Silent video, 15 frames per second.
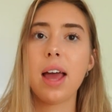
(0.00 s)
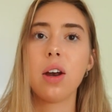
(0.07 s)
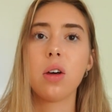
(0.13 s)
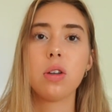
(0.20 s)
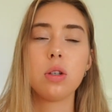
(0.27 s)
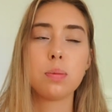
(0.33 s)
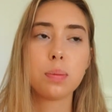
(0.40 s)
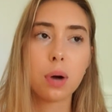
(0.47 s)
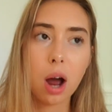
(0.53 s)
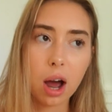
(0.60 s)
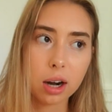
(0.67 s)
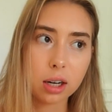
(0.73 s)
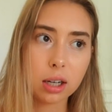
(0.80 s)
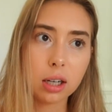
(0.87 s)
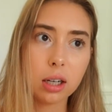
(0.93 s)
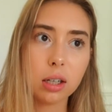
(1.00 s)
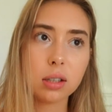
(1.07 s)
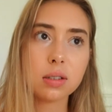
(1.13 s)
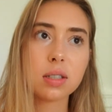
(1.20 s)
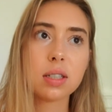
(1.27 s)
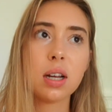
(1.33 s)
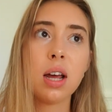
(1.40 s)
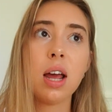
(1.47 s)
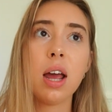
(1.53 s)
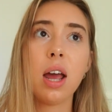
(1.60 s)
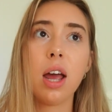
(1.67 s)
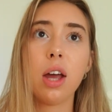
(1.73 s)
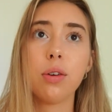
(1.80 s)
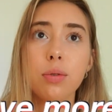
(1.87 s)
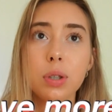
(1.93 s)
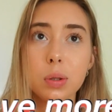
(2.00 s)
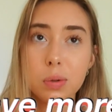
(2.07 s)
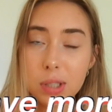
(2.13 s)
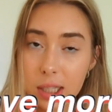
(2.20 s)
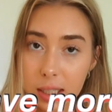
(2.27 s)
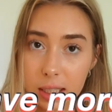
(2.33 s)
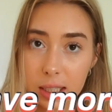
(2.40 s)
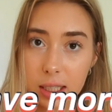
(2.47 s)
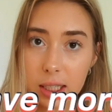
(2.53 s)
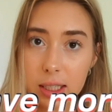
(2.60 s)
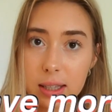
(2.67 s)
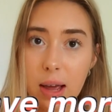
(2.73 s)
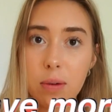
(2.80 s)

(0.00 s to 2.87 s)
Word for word: and all these products and routine.